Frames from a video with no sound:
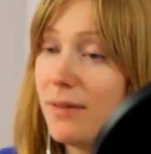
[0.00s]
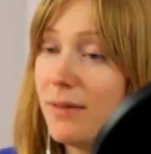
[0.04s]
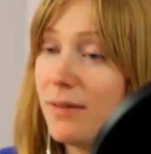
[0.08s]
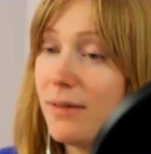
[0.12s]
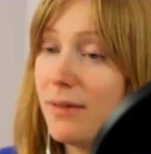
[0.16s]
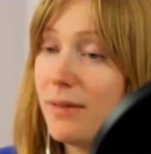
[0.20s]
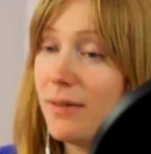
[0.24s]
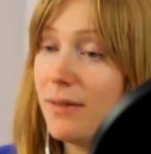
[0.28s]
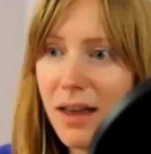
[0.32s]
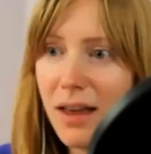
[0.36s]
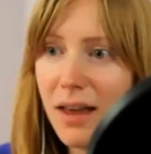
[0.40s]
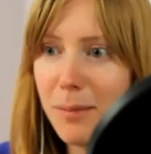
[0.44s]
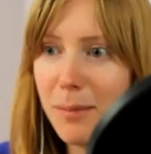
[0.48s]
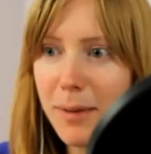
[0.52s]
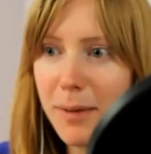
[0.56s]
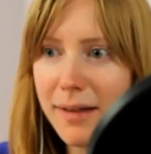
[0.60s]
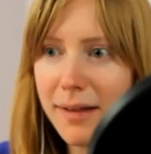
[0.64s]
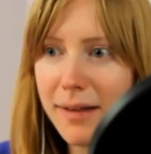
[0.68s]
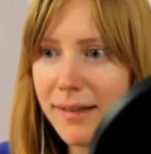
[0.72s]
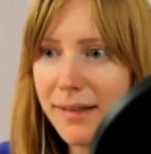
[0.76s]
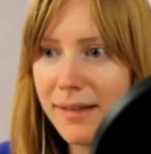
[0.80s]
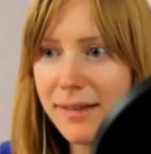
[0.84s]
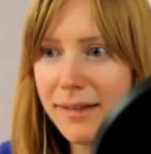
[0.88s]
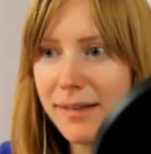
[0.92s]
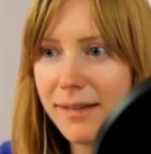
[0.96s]
taking my
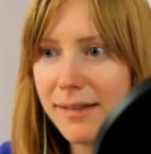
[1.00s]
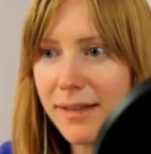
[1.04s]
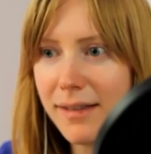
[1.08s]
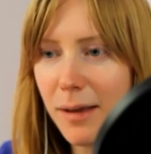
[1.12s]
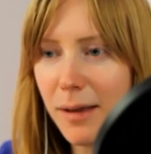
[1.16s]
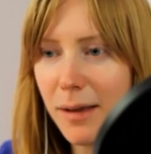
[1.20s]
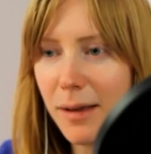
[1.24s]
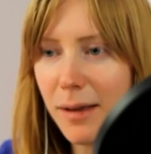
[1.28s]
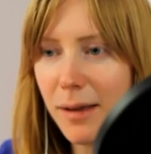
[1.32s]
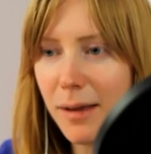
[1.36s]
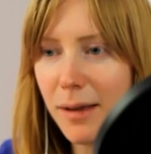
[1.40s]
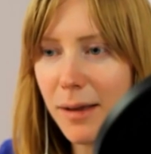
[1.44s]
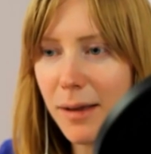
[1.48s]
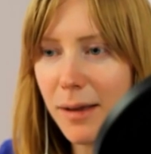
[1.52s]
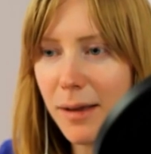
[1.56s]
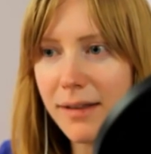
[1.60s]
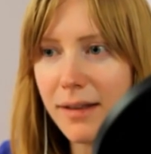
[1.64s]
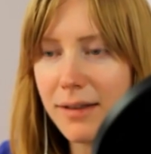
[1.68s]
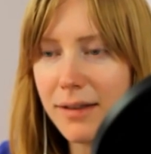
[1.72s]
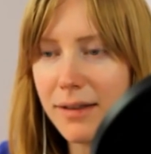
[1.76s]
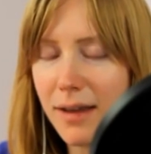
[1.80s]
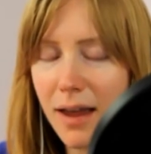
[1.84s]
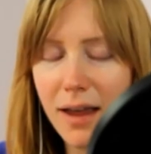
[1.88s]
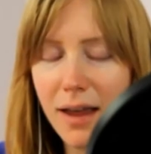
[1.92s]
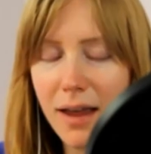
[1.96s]
60 supplements a
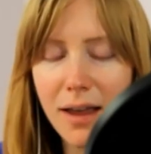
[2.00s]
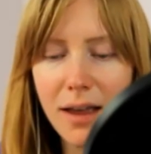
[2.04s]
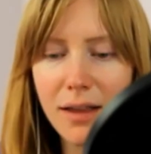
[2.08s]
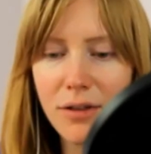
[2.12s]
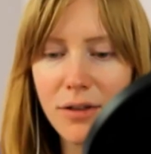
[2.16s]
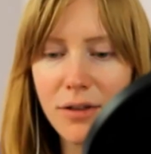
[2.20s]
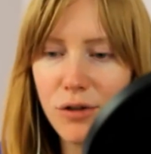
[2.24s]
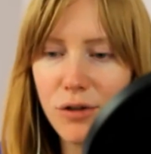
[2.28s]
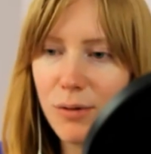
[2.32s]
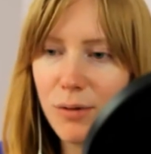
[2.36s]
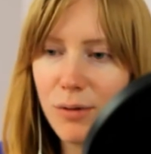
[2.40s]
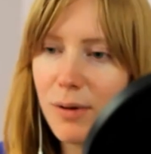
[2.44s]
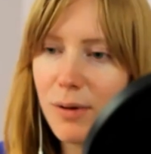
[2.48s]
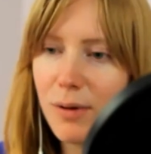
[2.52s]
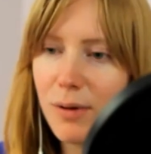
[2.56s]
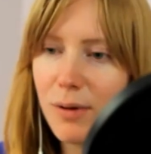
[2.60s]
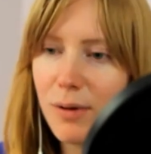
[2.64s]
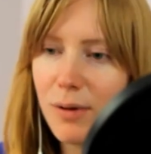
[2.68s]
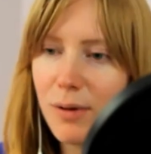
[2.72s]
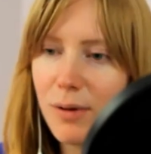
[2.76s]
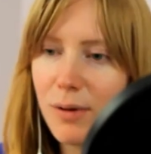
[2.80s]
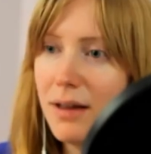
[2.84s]
day and doing